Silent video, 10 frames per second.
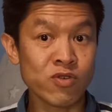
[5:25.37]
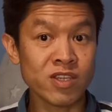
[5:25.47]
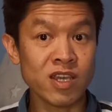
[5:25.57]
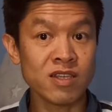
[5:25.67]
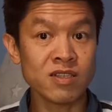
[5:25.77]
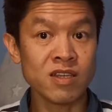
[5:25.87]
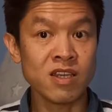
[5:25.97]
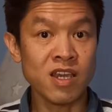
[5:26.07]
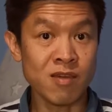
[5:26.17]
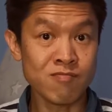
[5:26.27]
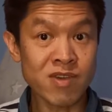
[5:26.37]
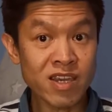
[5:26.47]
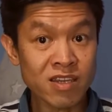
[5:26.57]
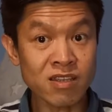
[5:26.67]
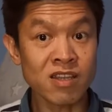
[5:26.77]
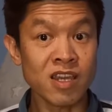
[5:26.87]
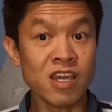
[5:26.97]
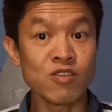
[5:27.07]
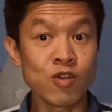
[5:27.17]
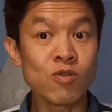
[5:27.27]
protest and make
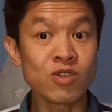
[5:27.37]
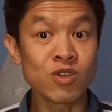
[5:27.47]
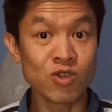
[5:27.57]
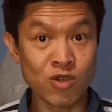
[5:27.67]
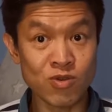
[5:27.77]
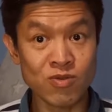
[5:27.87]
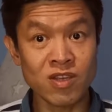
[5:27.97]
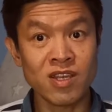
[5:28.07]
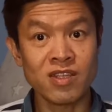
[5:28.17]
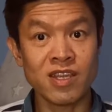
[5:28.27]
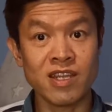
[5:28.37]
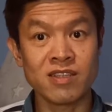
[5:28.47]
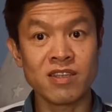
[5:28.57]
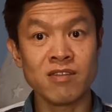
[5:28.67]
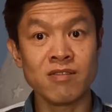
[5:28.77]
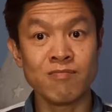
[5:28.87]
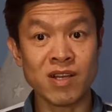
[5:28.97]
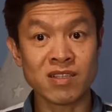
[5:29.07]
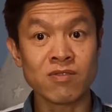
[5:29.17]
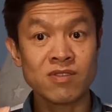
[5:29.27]
it known to you that the
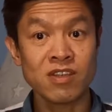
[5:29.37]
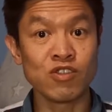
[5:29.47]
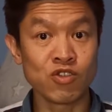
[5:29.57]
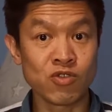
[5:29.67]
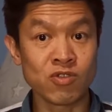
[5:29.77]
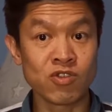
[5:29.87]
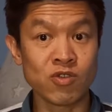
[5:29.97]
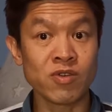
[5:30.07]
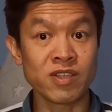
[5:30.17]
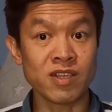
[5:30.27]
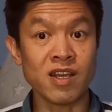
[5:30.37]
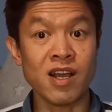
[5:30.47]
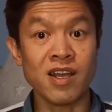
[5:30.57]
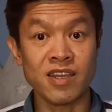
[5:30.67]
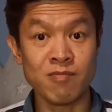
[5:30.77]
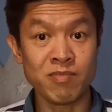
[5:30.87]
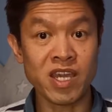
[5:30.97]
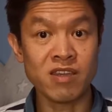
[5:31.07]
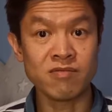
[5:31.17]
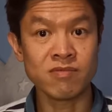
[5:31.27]
muscles and joints are in
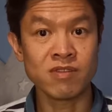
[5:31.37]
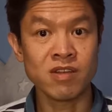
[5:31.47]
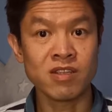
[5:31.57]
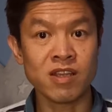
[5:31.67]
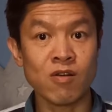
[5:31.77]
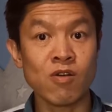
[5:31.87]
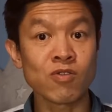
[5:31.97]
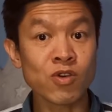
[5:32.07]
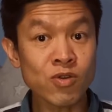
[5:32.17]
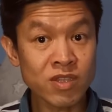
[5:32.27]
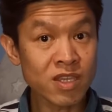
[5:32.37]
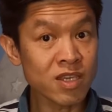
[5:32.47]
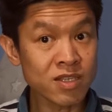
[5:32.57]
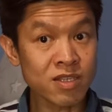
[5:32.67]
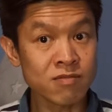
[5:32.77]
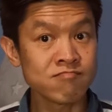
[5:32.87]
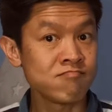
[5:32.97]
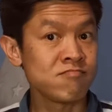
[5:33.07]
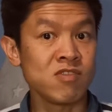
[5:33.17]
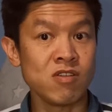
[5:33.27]
pain. Now, although this
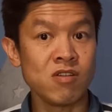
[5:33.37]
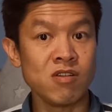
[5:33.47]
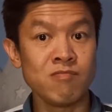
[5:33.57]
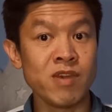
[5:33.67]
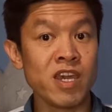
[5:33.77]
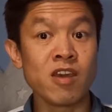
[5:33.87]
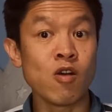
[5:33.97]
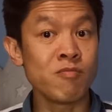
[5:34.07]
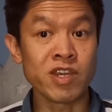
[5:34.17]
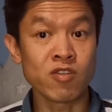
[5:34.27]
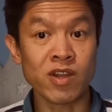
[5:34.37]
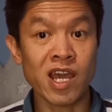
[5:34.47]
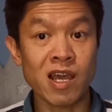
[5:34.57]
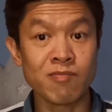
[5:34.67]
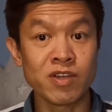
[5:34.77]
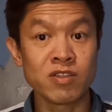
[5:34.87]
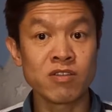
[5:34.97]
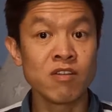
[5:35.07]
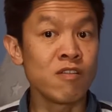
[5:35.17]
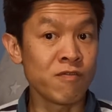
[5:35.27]
may or may not
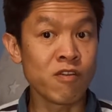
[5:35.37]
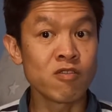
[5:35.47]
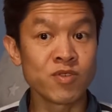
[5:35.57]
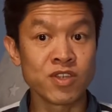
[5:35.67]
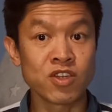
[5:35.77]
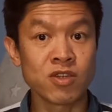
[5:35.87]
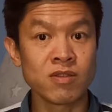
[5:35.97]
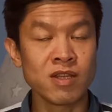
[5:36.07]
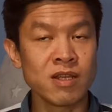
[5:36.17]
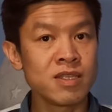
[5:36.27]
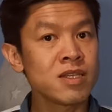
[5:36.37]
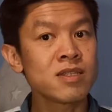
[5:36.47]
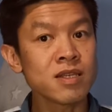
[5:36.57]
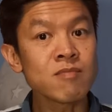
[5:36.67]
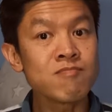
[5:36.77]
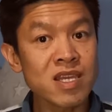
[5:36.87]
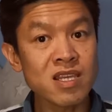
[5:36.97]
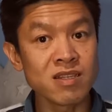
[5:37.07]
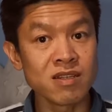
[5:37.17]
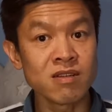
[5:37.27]
happen for a musician, this doesn't
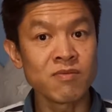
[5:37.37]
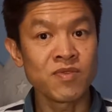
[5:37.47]
mean